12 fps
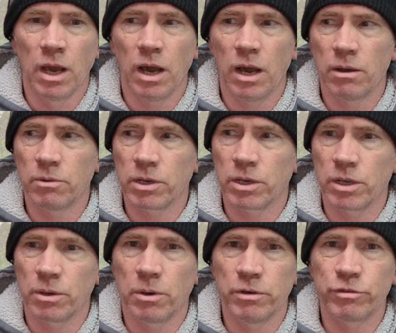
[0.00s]
We're going to
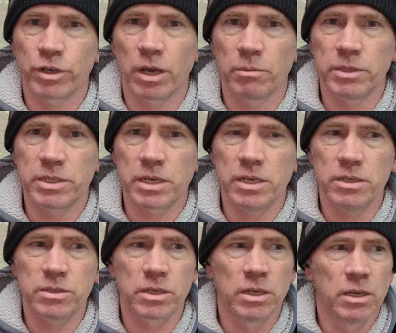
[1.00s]
go away for a couple of
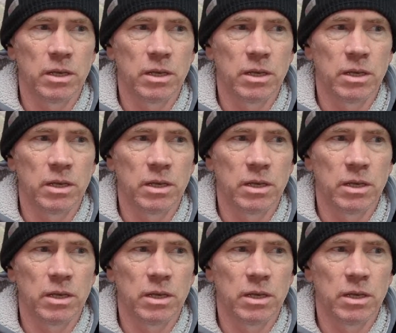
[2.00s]
days.